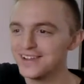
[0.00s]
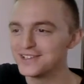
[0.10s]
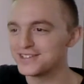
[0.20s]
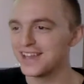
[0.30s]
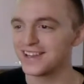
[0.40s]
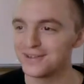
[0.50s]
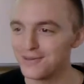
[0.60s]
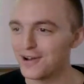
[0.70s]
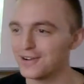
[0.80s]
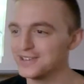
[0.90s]
just like the
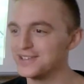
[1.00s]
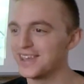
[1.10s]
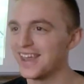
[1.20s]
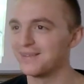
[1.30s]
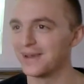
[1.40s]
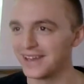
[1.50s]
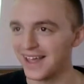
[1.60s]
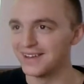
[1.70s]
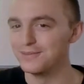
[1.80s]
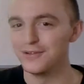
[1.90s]
water as you can by
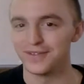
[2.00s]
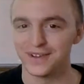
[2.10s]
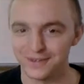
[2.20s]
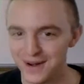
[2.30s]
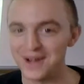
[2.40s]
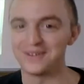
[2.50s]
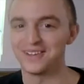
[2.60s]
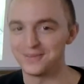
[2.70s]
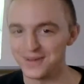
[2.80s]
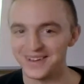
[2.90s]
kind of moving it around a
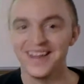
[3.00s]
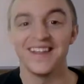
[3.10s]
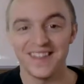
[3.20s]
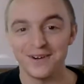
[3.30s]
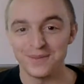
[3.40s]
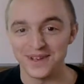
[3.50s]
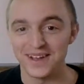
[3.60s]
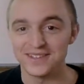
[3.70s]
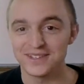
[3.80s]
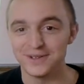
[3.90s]
little bit. That would be
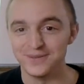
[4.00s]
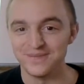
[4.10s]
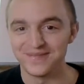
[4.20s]
nice too.